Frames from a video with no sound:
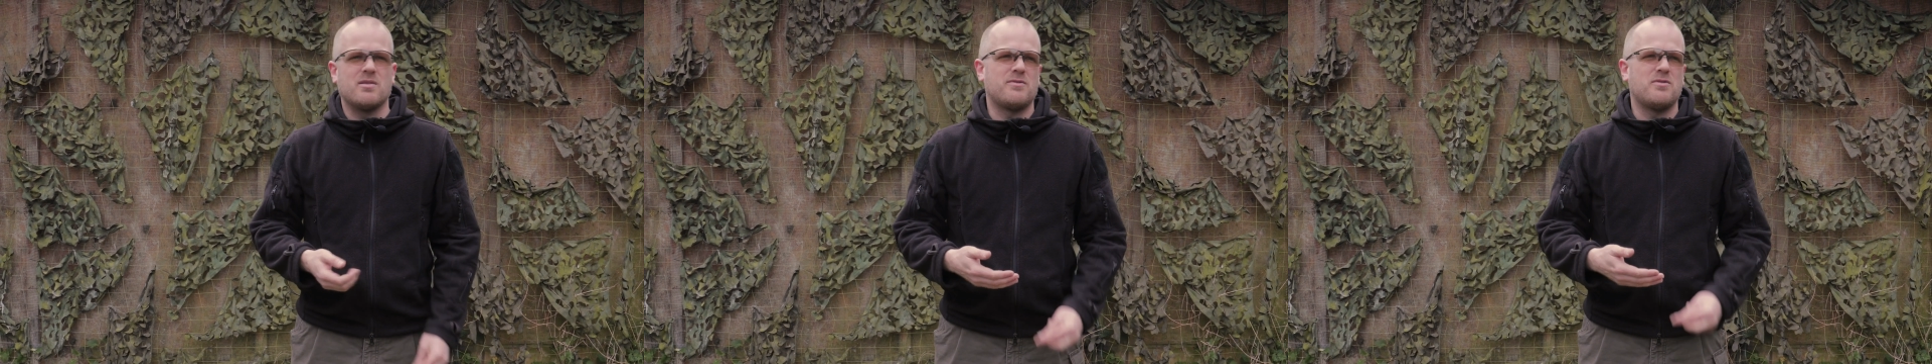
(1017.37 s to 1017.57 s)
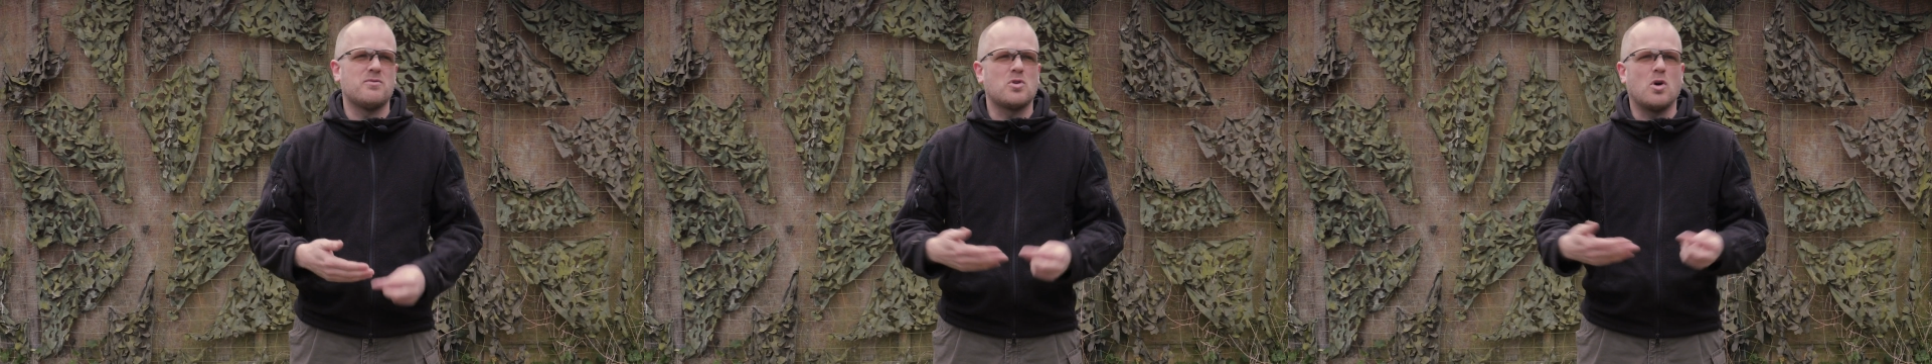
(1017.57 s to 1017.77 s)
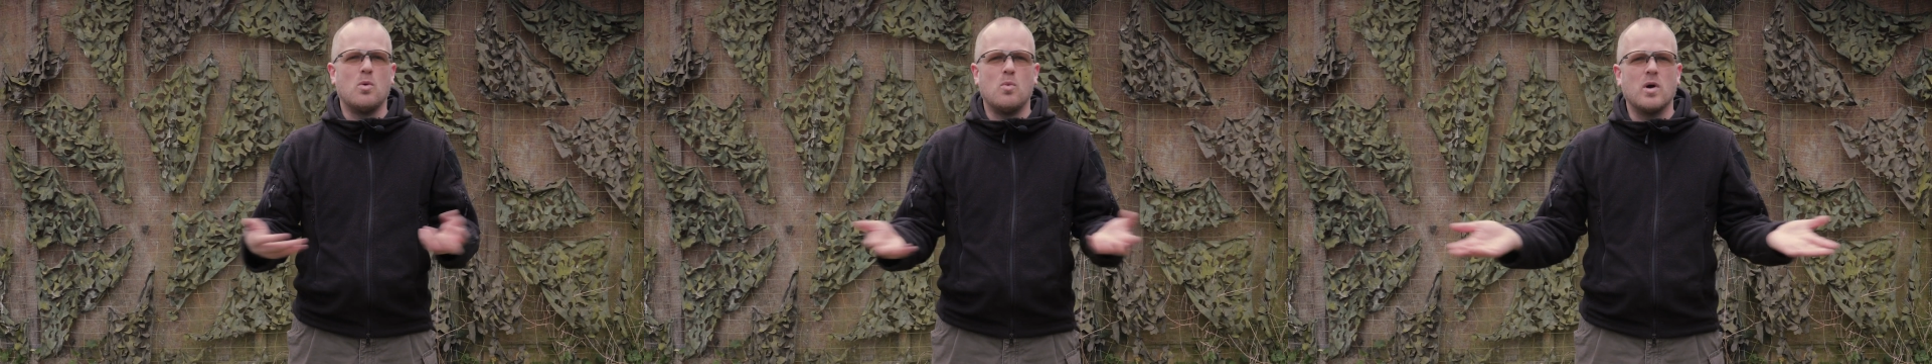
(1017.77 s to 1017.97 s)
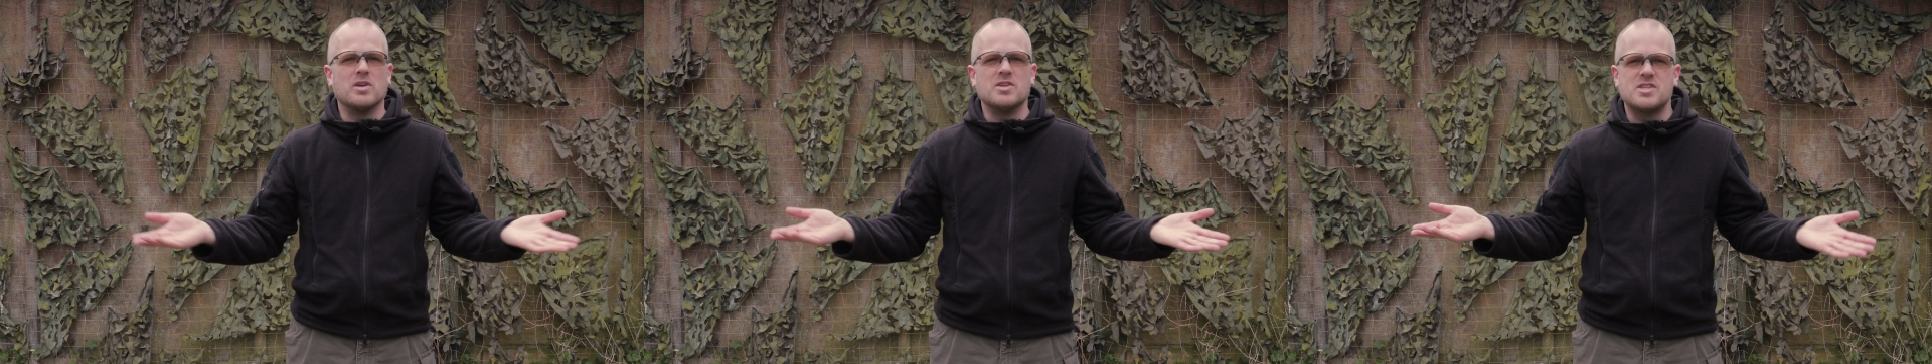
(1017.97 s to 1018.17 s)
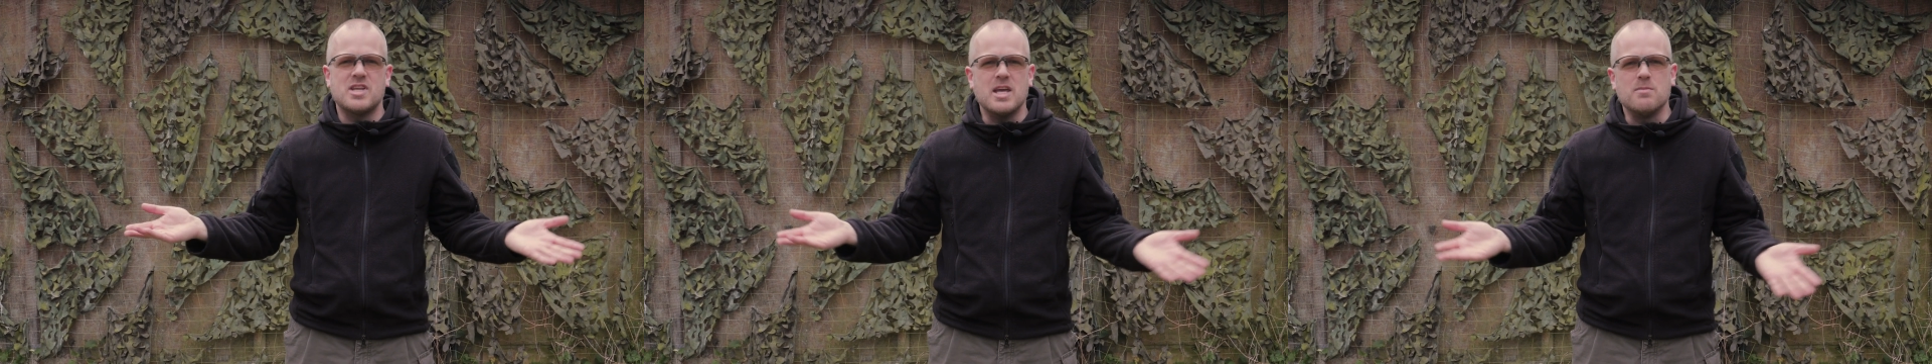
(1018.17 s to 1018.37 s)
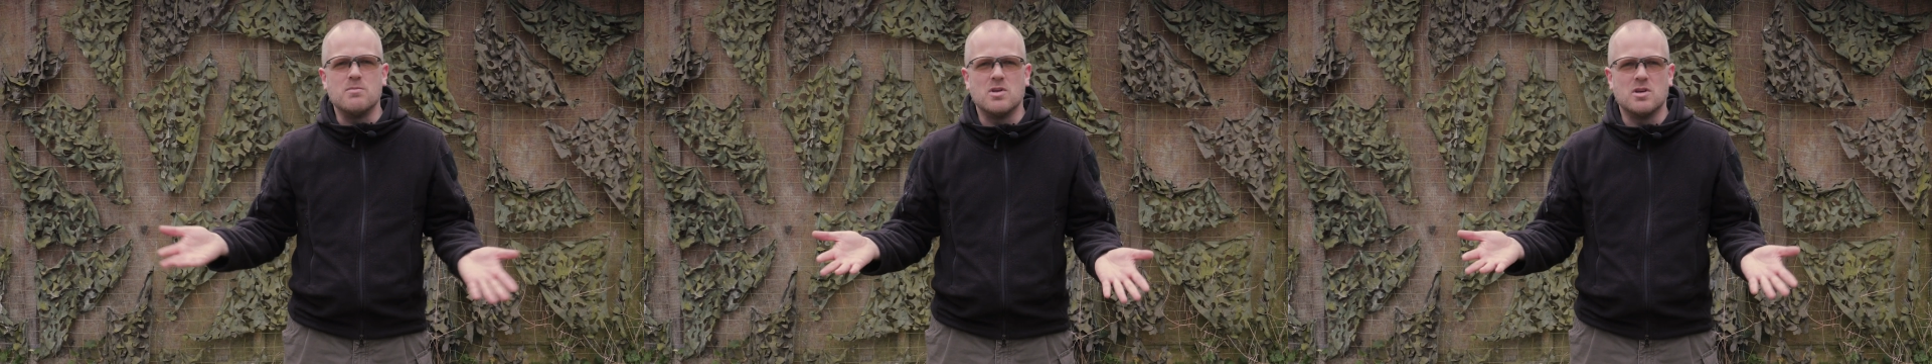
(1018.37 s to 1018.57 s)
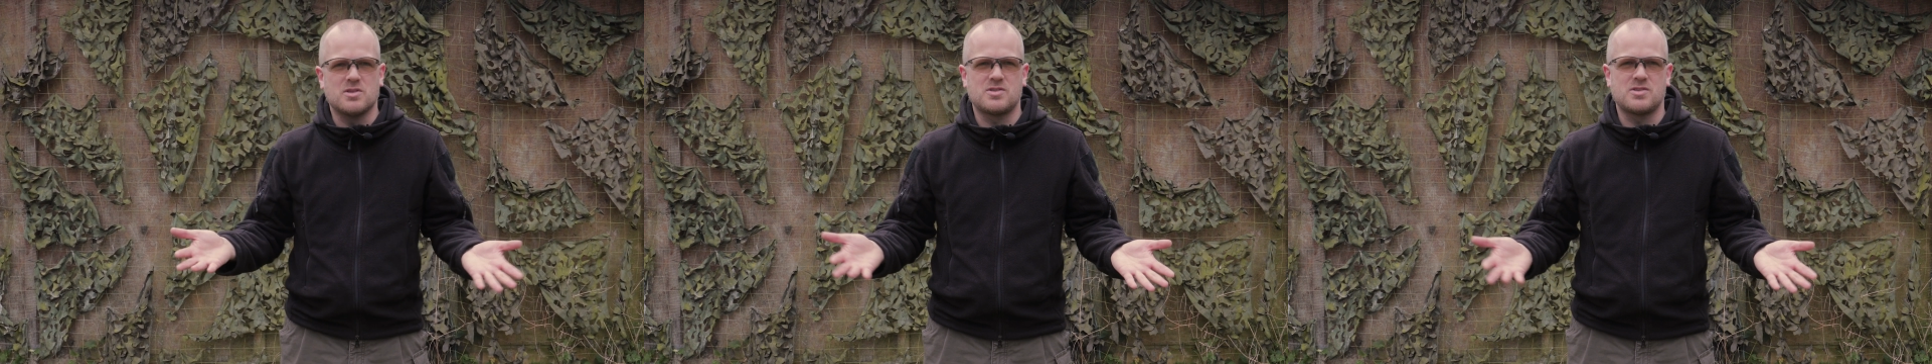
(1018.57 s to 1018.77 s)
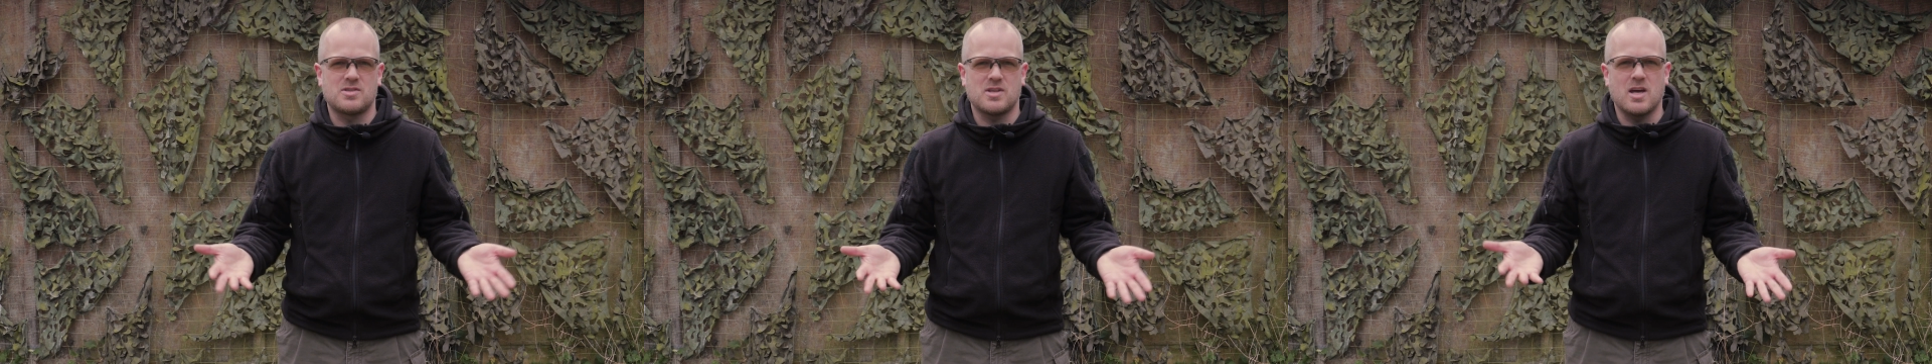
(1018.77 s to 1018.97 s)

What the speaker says: if you've got one team that's